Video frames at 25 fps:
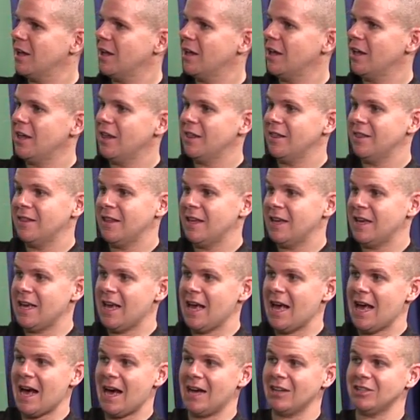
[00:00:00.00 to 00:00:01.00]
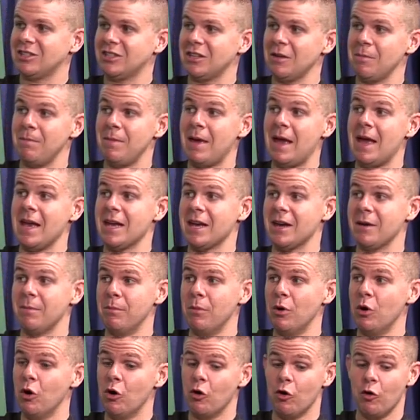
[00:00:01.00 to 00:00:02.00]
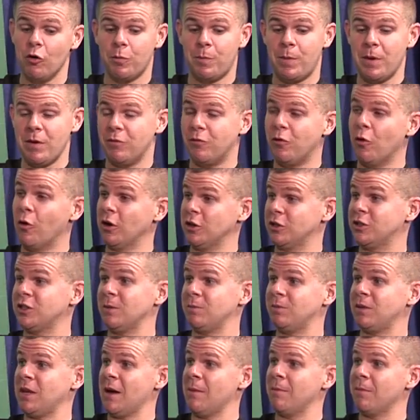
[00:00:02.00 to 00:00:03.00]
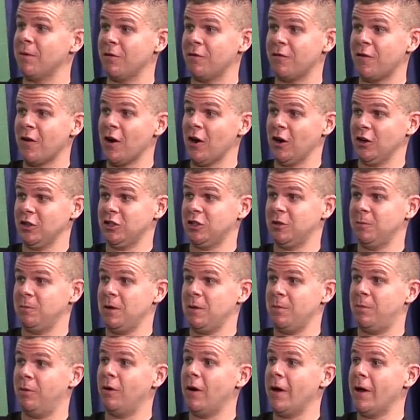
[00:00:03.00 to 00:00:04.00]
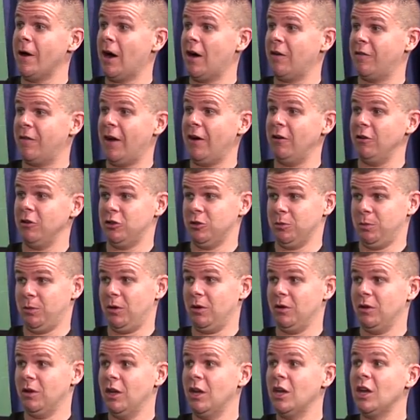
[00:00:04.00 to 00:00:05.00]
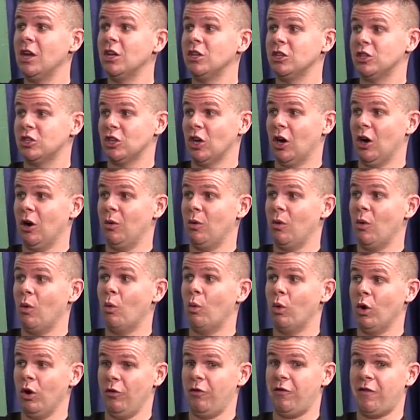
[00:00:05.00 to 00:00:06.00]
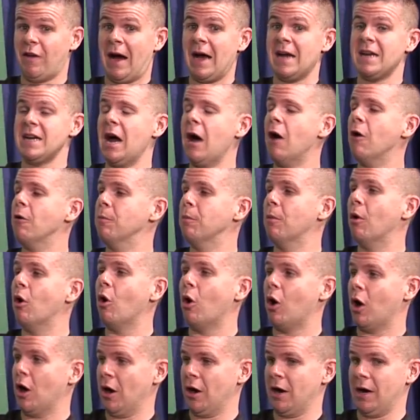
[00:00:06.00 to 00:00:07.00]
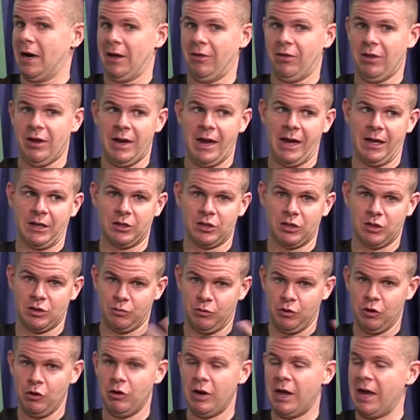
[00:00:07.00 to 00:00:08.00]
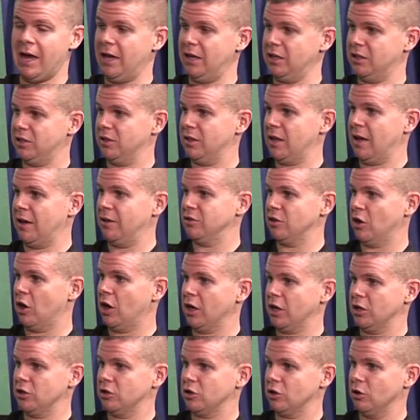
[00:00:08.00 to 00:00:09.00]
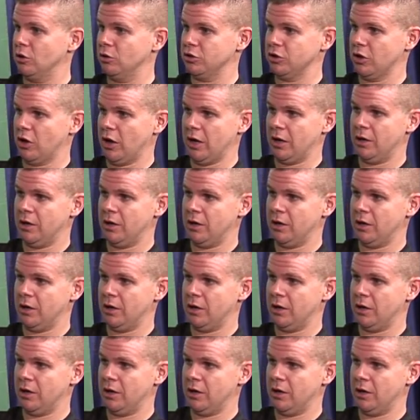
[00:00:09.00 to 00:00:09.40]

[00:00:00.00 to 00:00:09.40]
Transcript: that's such he a has waste. to make a move waste. before September 1st to be playoff eligible. because oh, that's- so yeah, we'll find out yeah. more in the next few days as August goes on.